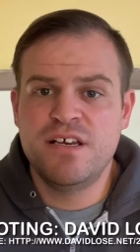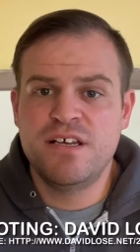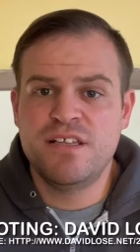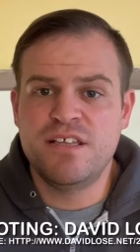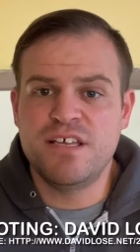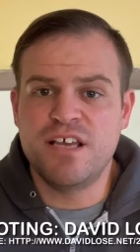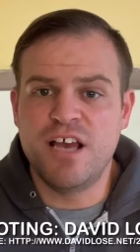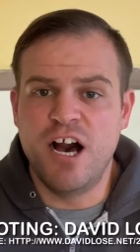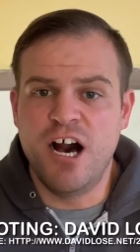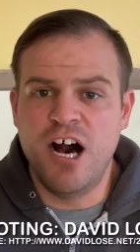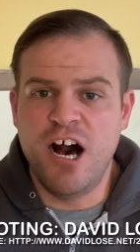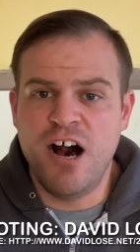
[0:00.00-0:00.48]

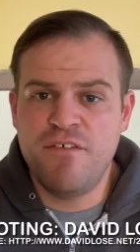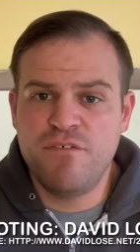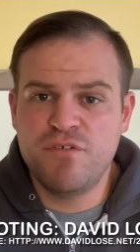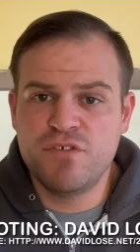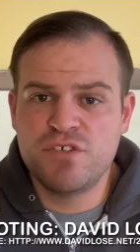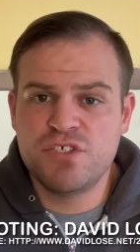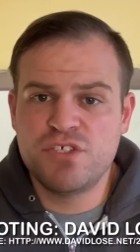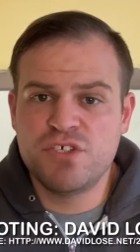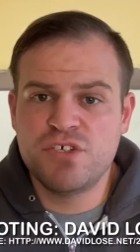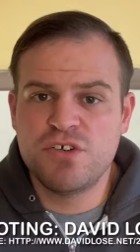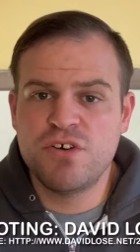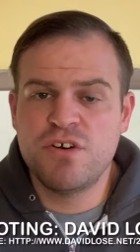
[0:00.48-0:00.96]
The
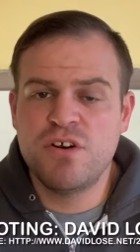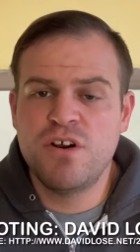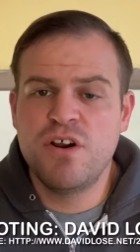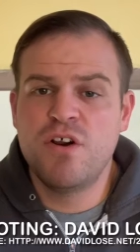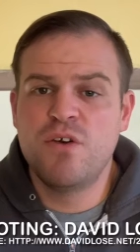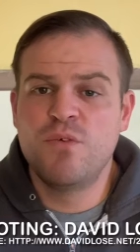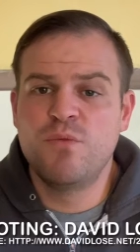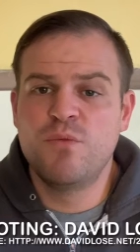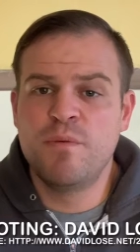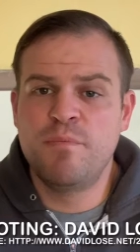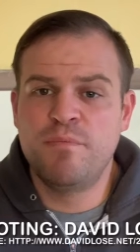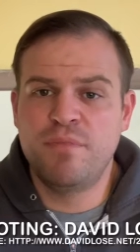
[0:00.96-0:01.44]
officer
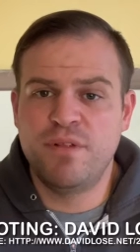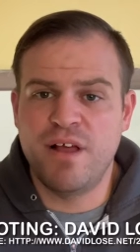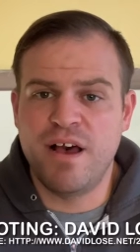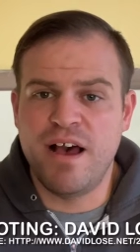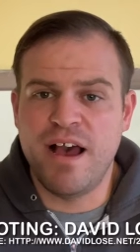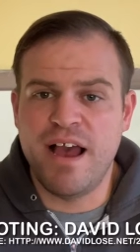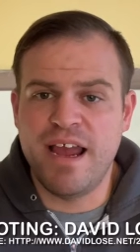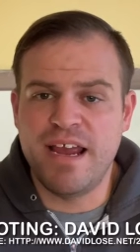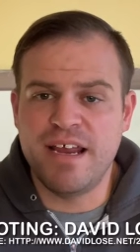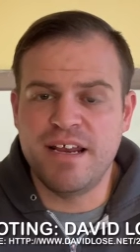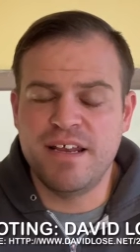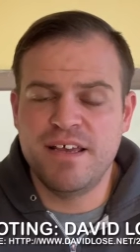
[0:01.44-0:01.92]

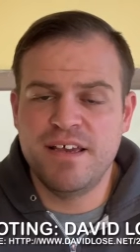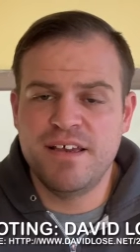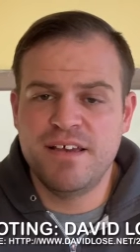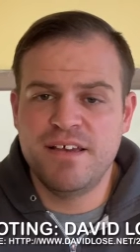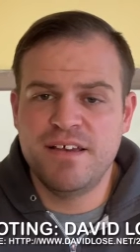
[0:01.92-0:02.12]
replied,